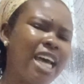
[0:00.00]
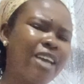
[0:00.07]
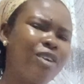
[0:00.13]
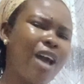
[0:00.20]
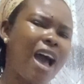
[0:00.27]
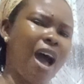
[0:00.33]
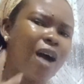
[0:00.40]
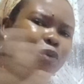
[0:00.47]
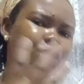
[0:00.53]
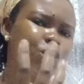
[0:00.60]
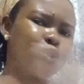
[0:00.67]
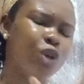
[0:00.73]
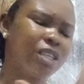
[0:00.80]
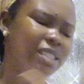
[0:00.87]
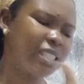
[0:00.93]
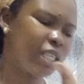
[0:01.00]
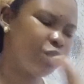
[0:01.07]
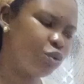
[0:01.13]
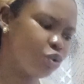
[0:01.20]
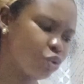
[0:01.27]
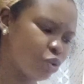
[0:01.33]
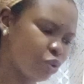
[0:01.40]
that you are
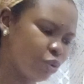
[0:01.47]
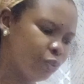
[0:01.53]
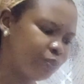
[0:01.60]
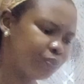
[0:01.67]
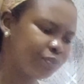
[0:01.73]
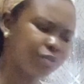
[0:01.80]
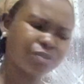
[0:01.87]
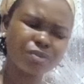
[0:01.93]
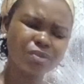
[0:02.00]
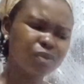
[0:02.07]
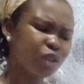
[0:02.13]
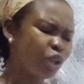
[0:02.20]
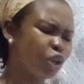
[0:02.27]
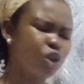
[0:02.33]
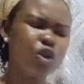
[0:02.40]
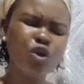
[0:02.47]
outsourcing to,